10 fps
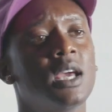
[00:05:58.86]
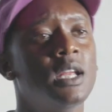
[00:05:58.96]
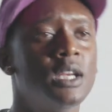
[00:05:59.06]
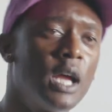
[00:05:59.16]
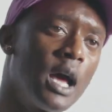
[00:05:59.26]

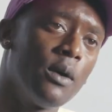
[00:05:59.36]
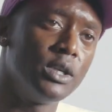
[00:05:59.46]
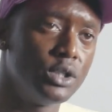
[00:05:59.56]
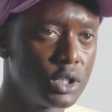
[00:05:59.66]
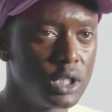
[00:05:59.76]
and how I
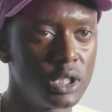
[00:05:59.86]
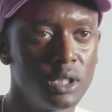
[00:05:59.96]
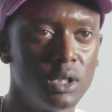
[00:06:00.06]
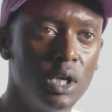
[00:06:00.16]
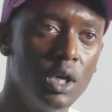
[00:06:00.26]

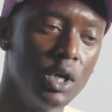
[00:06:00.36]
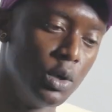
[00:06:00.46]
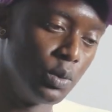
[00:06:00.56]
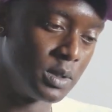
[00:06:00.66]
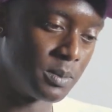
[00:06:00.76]
usually
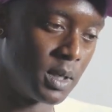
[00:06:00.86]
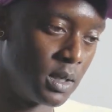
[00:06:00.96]
was